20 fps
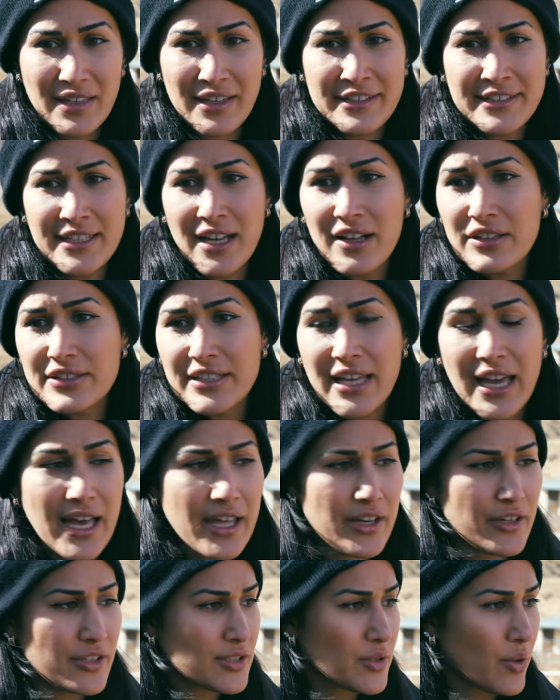yelled
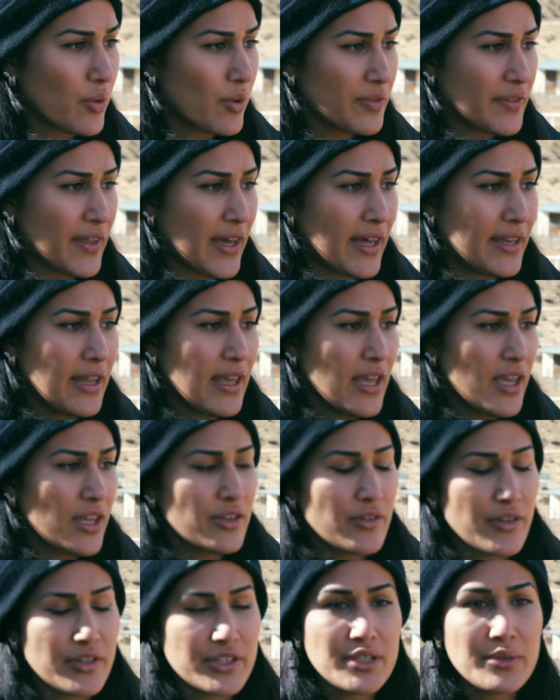at or told that
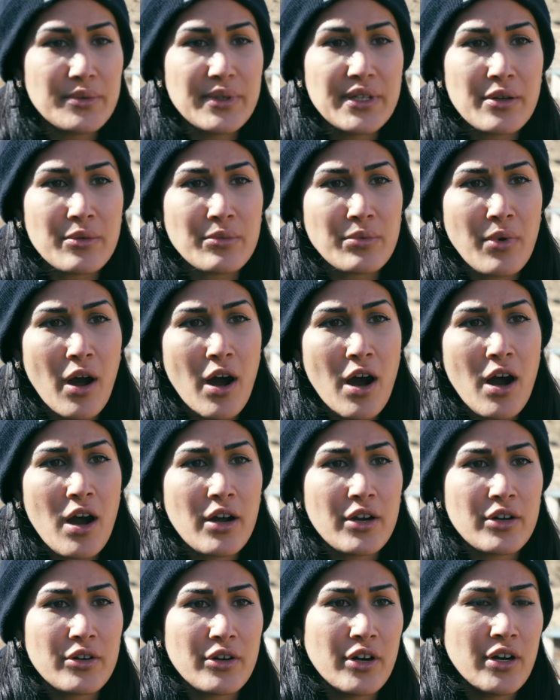they're doing it
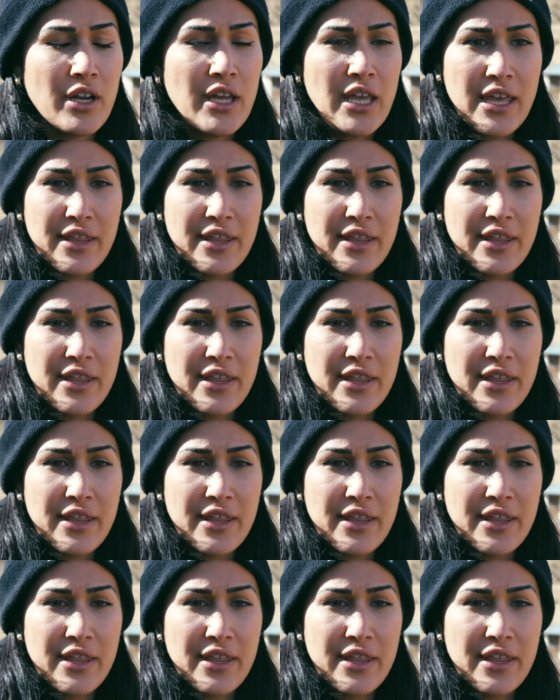wrong or